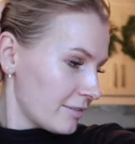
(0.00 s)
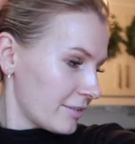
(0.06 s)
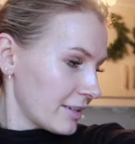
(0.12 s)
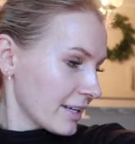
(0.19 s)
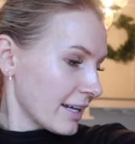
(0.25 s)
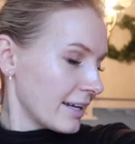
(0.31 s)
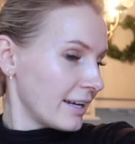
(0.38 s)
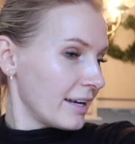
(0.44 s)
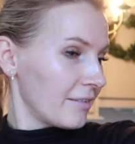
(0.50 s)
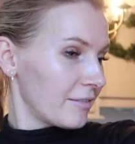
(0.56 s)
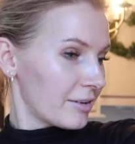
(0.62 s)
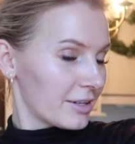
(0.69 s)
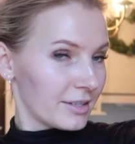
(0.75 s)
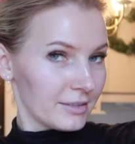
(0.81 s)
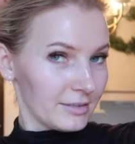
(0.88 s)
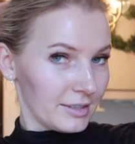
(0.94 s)
Sorry, I
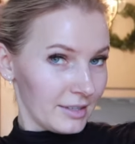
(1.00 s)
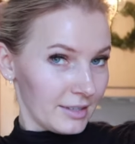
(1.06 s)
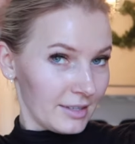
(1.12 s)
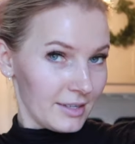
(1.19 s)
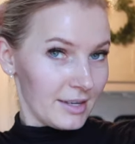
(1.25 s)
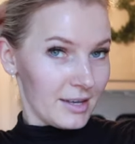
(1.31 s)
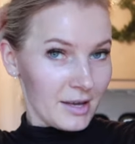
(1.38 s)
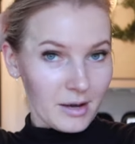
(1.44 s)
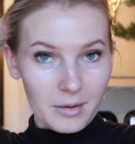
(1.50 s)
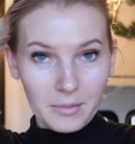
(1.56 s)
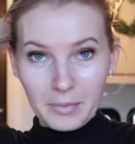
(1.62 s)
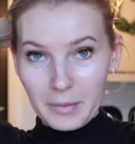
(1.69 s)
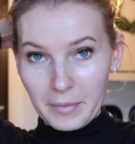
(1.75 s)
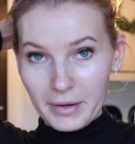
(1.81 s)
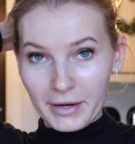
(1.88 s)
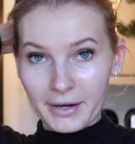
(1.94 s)
never
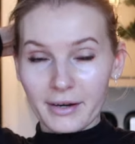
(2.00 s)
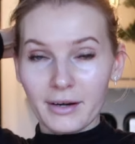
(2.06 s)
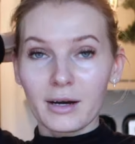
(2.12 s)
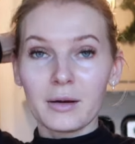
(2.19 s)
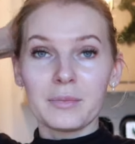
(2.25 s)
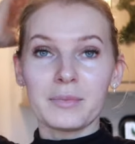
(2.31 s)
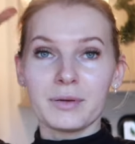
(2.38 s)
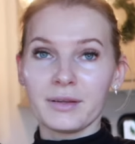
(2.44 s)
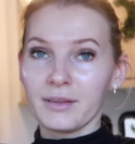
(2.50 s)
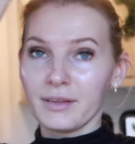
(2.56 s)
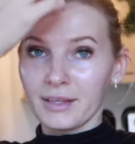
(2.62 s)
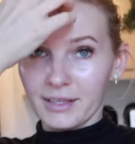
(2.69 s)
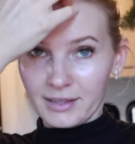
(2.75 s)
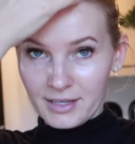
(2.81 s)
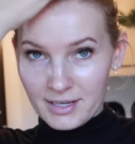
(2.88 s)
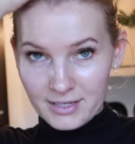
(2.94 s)
put my hair up
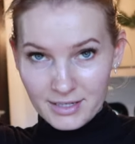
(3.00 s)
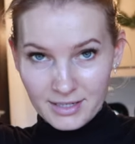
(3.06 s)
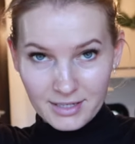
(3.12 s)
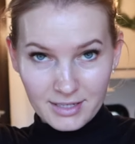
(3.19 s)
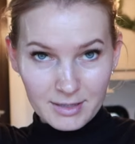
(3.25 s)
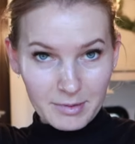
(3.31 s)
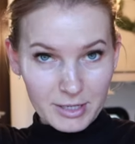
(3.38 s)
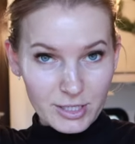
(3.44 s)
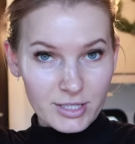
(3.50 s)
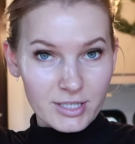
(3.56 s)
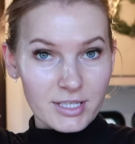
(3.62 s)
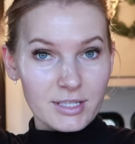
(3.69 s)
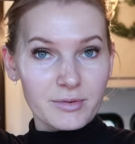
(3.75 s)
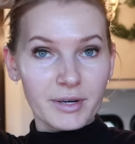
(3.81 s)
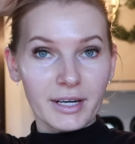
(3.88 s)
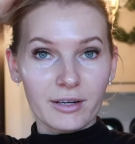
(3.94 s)
like this, especially
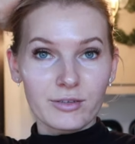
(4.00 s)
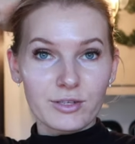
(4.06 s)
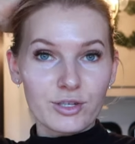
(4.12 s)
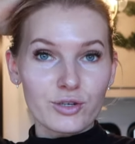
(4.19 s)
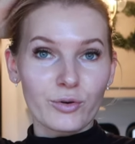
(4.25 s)
since right now it's